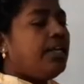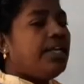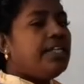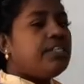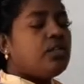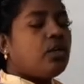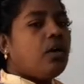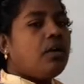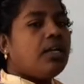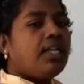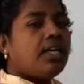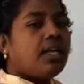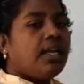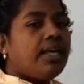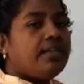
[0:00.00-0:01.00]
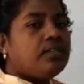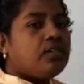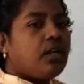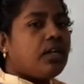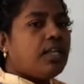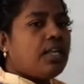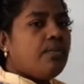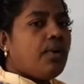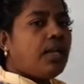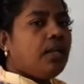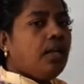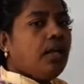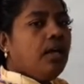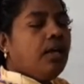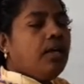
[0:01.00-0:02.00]
Each contour lines are
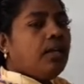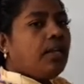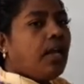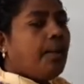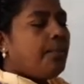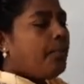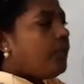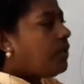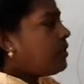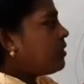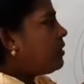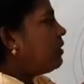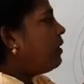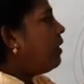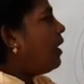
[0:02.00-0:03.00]
given numbers,